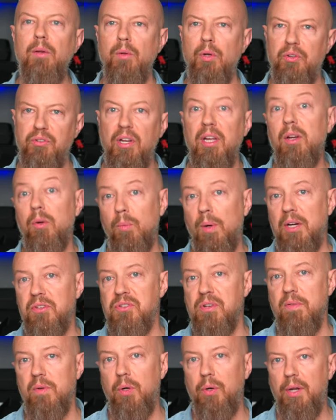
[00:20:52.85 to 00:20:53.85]
looks like
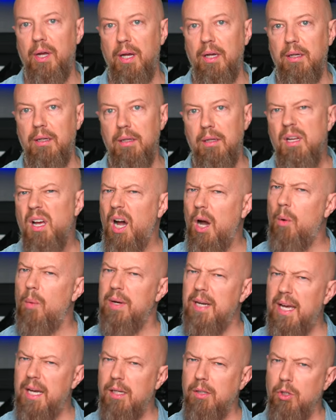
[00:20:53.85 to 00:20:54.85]
Rec.709. I
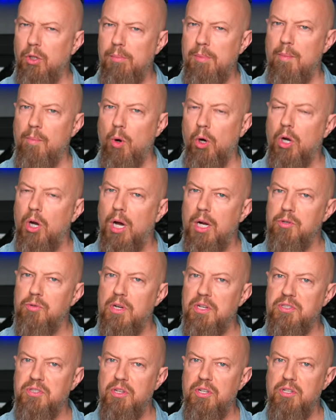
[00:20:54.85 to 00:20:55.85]
want to add a little bit more
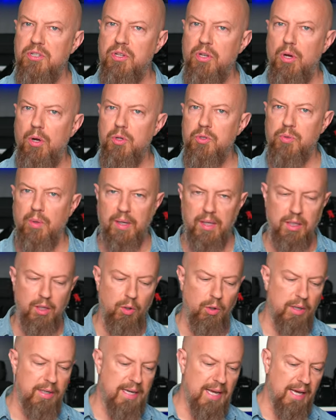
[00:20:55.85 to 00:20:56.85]
contrast to this though, so I'm going to
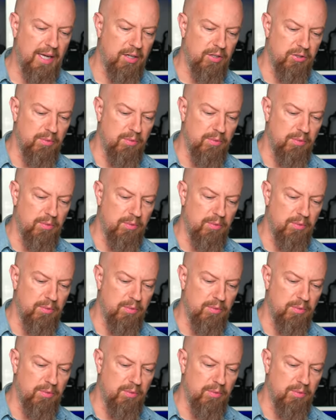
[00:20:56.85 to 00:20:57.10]
go ahead and add